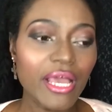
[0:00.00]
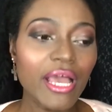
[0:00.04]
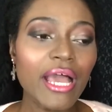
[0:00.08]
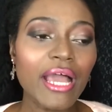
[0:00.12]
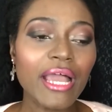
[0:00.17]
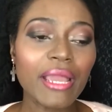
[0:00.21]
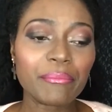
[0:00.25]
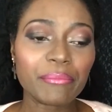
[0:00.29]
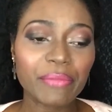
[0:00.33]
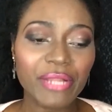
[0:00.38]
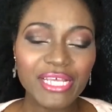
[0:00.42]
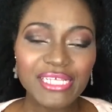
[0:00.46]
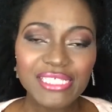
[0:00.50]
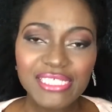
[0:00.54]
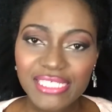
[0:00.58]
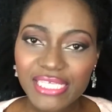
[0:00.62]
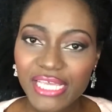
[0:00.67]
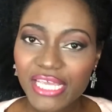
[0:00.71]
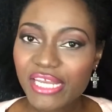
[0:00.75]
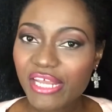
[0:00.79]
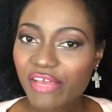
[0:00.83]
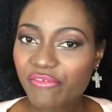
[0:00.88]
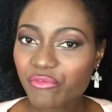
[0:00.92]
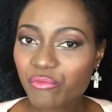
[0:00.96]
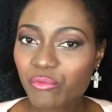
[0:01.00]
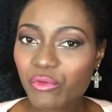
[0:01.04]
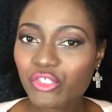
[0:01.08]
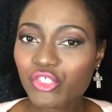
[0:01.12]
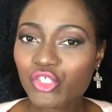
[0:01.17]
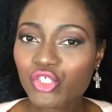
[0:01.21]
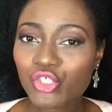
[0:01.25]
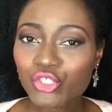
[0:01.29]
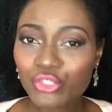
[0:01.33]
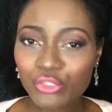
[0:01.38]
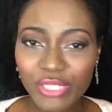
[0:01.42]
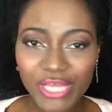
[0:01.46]
I'm not saying everyone
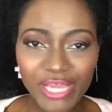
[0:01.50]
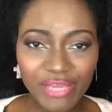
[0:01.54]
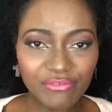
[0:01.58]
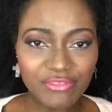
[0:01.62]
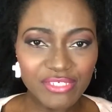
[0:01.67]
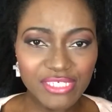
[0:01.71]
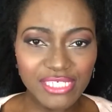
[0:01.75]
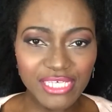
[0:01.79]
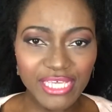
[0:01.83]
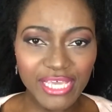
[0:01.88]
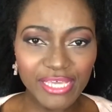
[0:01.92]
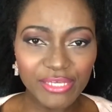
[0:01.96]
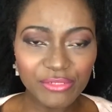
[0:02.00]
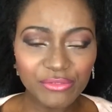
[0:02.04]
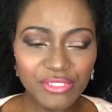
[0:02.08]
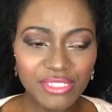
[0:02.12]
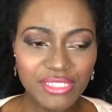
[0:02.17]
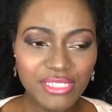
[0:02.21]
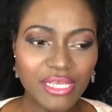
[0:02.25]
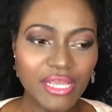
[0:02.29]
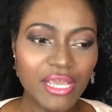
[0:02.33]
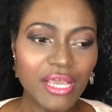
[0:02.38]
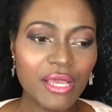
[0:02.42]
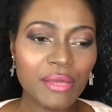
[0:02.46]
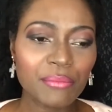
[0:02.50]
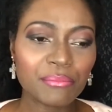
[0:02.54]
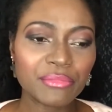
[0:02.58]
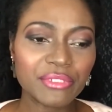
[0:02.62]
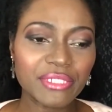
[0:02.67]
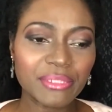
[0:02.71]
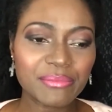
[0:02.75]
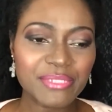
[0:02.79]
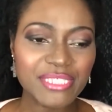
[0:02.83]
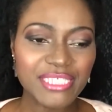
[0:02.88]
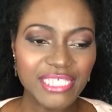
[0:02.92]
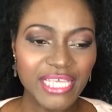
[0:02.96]
should have these accounts, but
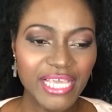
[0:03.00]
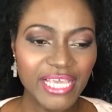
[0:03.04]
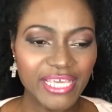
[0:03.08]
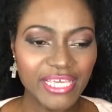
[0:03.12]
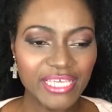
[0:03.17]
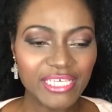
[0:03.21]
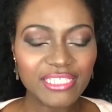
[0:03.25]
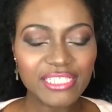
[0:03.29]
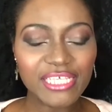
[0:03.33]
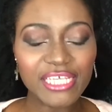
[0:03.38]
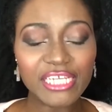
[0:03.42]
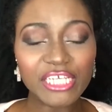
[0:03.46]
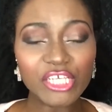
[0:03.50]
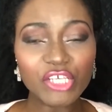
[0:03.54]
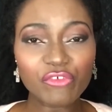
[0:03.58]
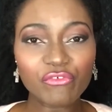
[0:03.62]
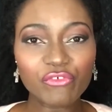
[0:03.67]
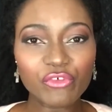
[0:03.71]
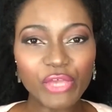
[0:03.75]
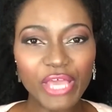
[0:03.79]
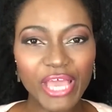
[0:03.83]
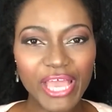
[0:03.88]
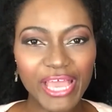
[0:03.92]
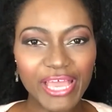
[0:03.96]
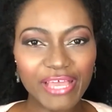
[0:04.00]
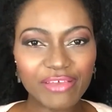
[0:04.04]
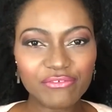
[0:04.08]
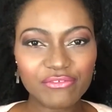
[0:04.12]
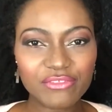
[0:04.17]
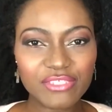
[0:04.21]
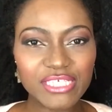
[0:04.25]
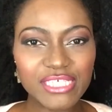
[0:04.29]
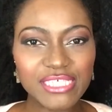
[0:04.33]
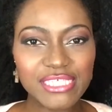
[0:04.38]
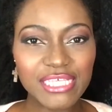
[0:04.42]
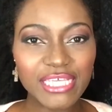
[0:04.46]
I'm saying that if you have
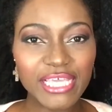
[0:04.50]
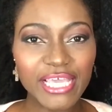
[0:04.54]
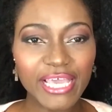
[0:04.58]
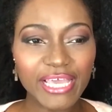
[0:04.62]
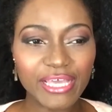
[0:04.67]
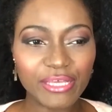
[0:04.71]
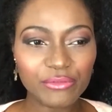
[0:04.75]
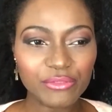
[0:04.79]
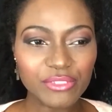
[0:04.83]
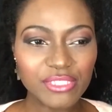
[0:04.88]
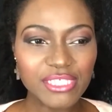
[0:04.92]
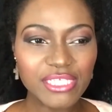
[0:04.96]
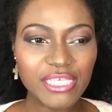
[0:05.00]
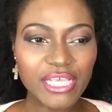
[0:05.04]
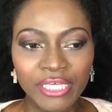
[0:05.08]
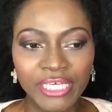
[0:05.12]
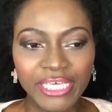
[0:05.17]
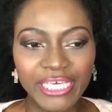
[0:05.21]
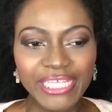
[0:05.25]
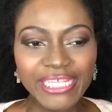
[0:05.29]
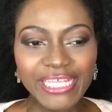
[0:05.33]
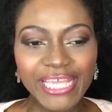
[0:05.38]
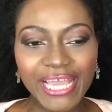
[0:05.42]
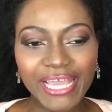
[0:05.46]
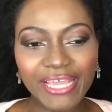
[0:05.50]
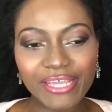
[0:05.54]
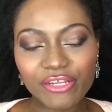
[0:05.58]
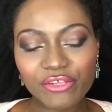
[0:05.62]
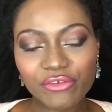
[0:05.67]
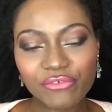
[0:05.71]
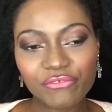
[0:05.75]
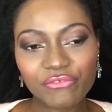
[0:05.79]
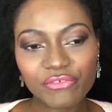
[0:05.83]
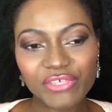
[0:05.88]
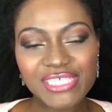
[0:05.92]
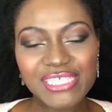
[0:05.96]
these accounts, it kind
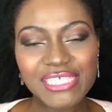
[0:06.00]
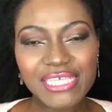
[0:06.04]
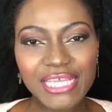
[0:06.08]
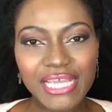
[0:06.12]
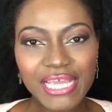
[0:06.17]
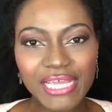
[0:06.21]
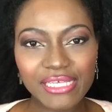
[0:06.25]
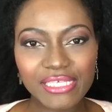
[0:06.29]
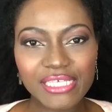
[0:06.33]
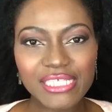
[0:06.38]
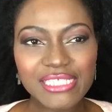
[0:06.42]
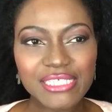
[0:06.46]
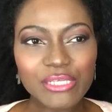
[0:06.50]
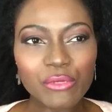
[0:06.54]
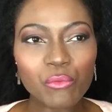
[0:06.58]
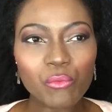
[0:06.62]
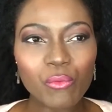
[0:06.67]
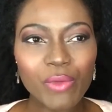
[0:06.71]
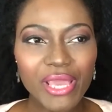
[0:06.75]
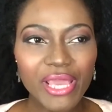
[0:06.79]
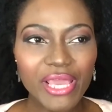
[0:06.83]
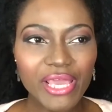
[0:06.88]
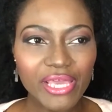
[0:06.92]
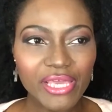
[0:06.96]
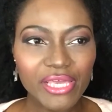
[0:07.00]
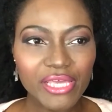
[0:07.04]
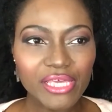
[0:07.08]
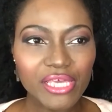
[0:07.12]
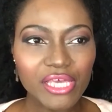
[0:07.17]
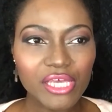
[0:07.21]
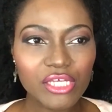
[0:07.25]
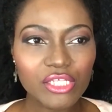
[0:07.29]
of it's a it's a way